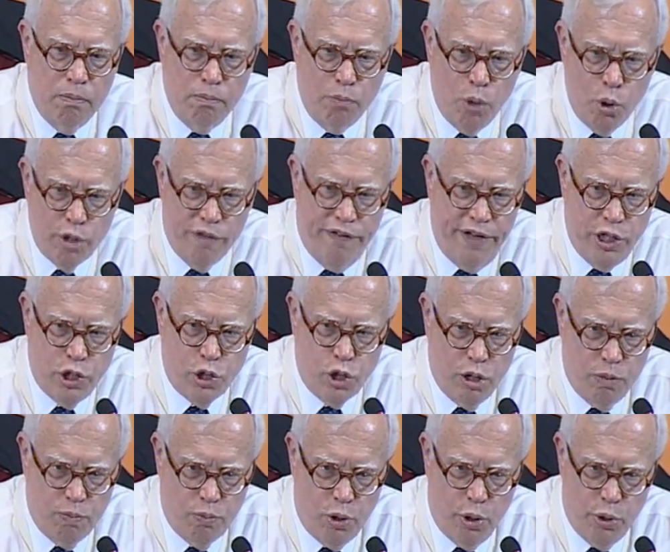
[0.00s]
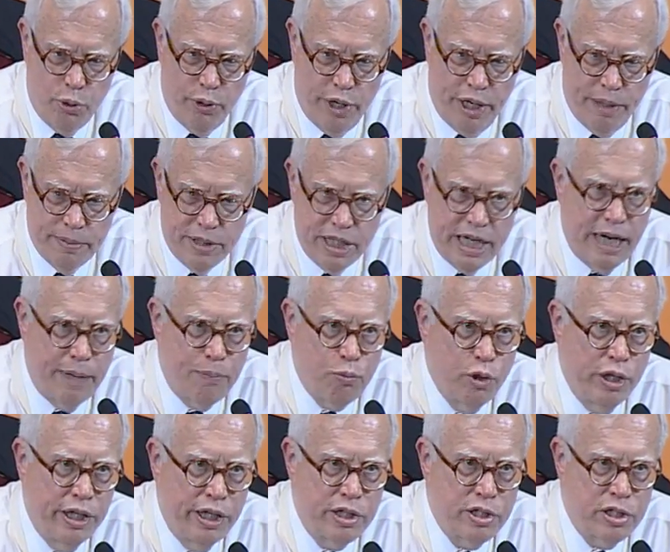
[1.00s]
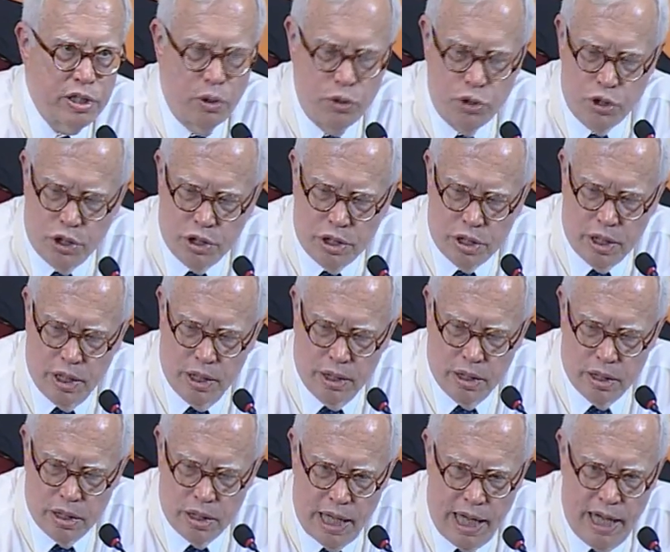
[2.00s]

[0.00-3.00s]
motivational programs that operate on social skills